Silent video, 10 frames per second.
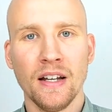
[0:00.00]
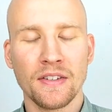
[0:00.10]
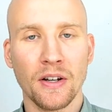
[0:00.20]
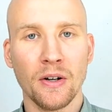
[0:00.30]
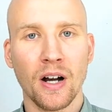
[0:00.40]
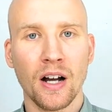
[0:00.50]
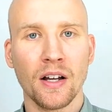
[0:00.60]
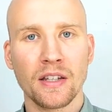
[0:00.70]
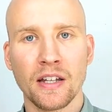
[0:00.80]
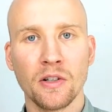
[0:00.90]

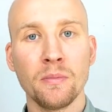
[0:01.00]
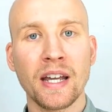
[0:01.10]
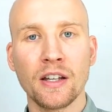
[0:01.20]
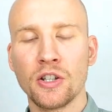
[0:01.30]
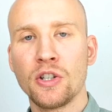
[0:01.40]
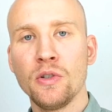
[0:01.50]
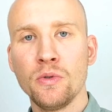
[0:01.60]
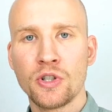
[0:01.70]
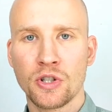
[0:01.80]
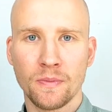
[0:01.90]
So don't make a
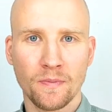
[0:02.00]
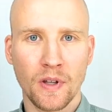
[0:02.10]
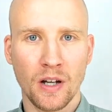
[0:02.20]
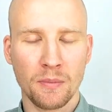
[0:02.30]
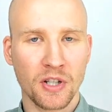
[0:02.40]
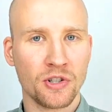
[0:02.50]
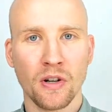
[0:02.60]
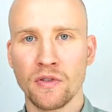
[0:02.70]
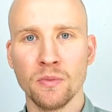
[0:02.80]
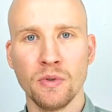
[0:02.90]
huge pitcher
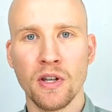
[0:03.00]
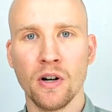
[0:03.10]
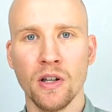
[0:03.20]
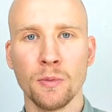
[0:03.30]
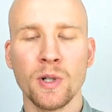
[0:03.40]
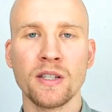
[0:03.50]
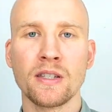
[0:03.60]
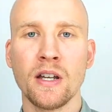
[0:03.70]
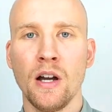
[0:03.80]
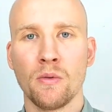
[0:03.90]
of smoothie all at
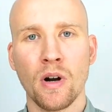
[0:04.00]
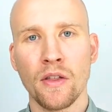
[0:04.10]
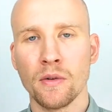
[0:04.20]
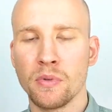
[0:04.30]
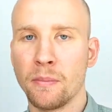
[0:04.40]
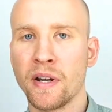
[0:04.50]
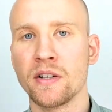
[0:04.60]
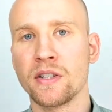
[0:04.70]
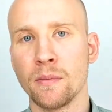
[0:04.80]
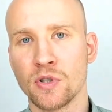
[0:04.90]
once. Rather prepare
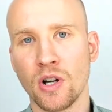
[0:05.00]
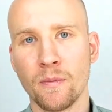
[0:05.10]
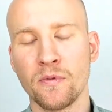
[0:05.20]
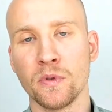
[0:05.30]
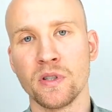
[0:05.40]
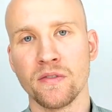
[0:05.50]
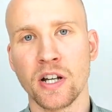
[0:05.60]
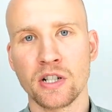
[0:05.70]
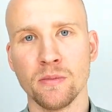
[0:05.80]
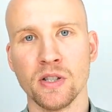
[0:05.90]
some chopped fruits and
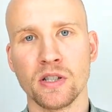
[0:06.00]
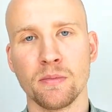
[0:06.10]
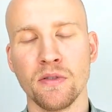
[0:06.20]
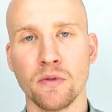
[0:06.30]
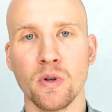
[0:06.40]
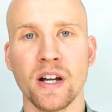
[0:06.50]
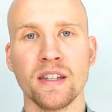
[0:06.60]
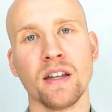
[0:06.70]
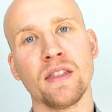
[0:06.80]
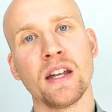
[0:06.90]
vegetables
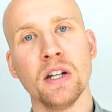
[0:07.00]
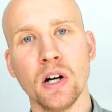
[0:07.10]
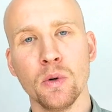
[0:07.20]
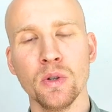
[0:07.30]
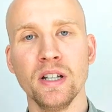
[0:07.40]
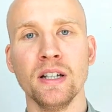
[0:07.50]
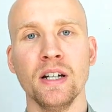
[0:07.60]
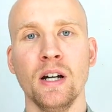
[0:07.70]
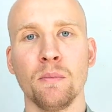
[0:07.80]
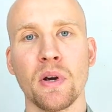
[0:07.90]
beforehand, and then only
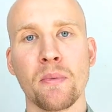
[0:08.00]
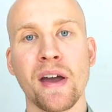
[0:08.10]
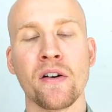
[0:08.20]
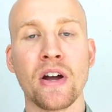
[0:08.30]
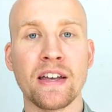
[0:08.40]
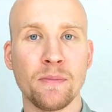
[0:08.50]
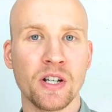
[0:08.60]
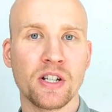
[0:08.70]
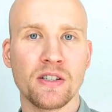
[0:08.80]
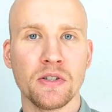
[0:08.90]
prepare as
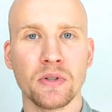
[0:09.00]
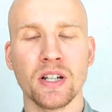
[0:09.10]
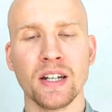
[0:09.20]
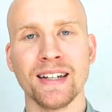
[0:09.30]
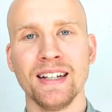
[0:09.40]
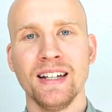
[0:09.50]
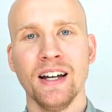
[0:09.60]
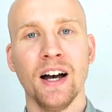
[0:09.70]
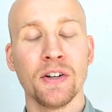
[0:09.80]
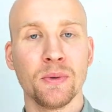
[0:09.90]
much as you can
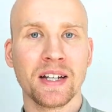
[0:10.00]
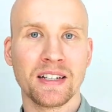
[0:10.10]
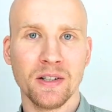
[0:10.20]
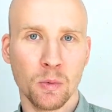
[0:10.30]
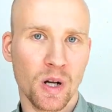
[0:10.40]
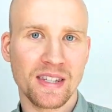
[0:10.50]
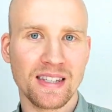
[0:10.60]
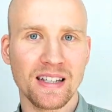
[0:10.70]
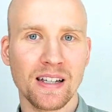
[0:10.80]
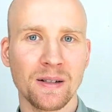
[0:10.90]
drink in one
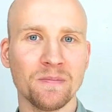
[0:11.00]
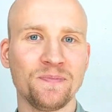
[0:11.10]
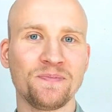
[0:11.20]
sitting.